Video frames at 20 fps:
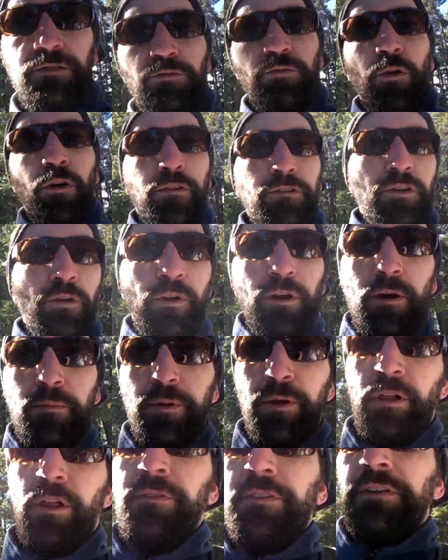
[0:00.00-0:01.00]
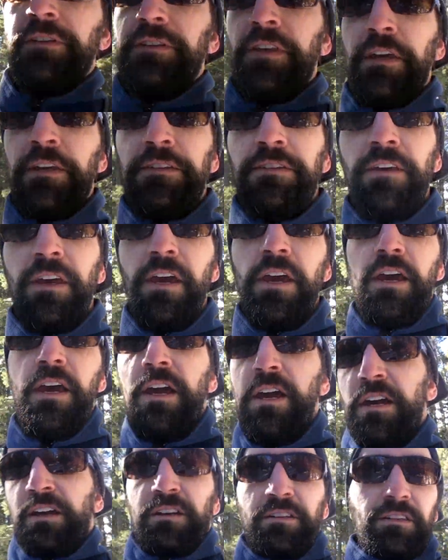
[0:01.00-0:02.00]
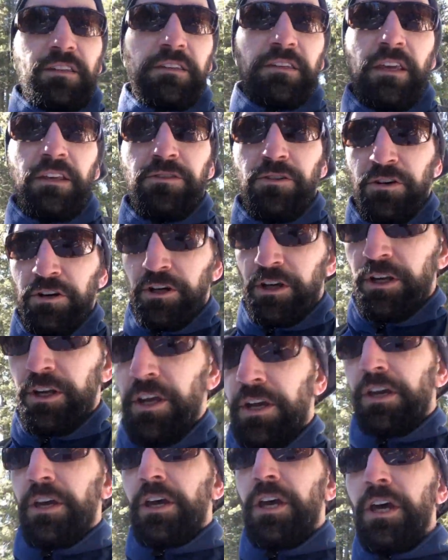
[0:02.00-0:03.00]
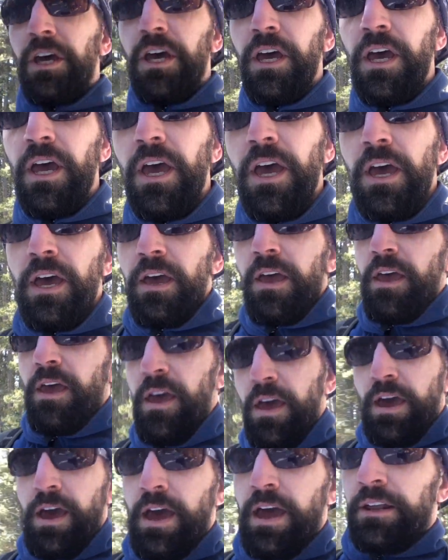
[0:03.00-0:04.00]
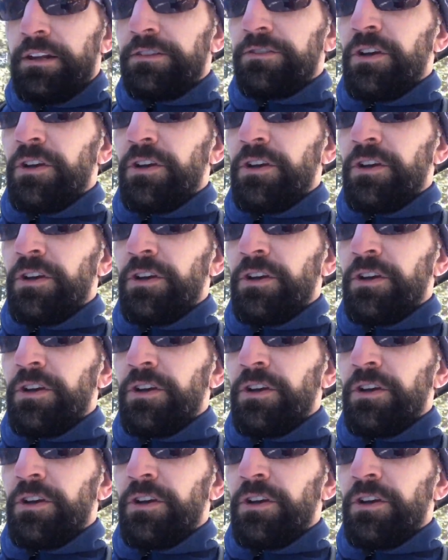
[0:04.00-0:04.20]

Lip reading: it's worth going uphill on these things because the skins are good. And